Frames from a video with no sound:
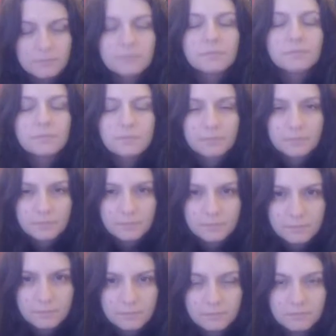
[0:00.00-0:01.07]

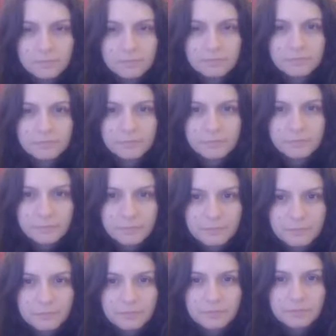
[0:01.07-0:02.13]

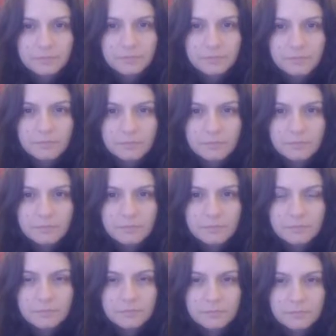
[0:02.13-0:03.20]

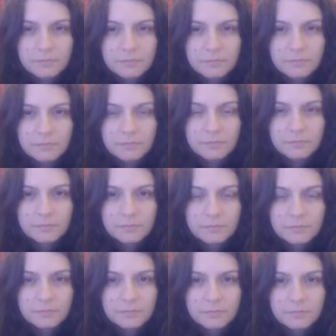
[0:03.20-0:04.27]

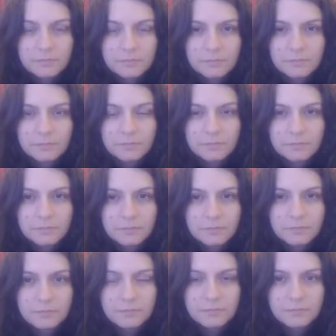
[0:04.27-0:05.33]

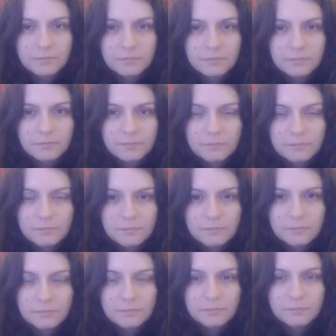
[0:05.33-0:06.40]

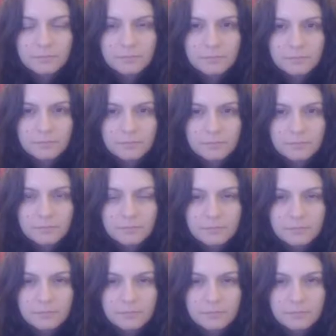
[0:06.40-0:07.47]

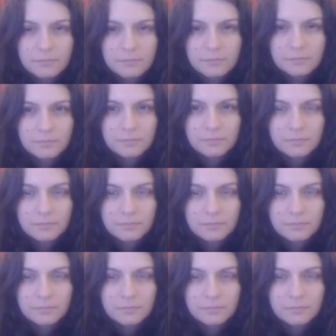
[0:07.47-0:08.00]
[no speech]